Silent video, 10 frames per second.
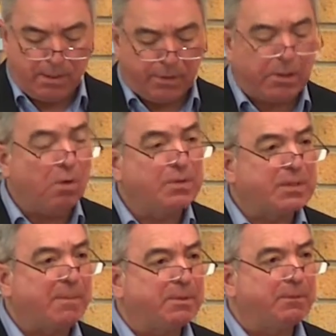the
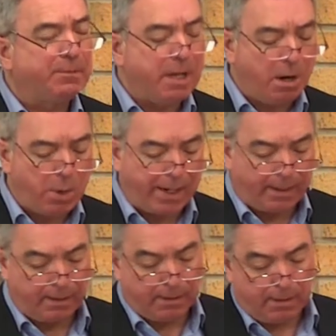concept of
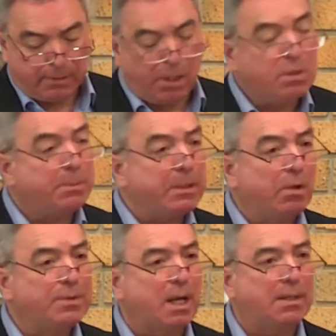knowing goes beyond